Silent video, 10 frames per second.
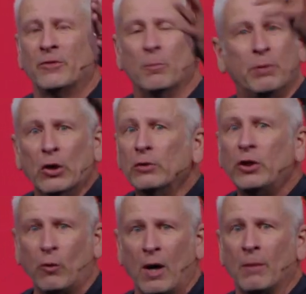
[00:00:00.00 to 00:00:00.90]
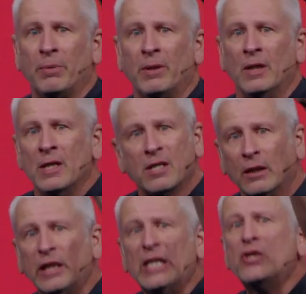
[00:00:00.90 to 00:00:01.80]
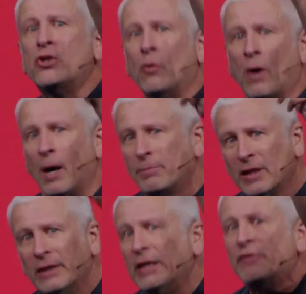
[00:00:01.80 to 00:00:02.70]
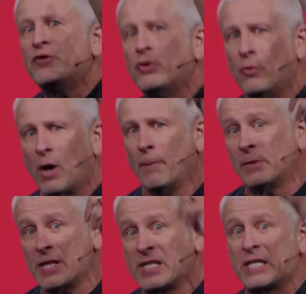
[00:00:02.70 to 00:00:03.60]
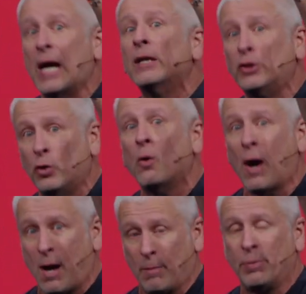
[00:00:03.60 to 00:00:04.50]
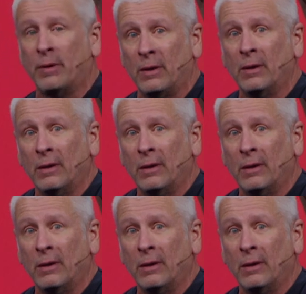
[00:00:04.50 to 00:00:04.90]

to build you up, to lead you up, to lift you up, to set you up.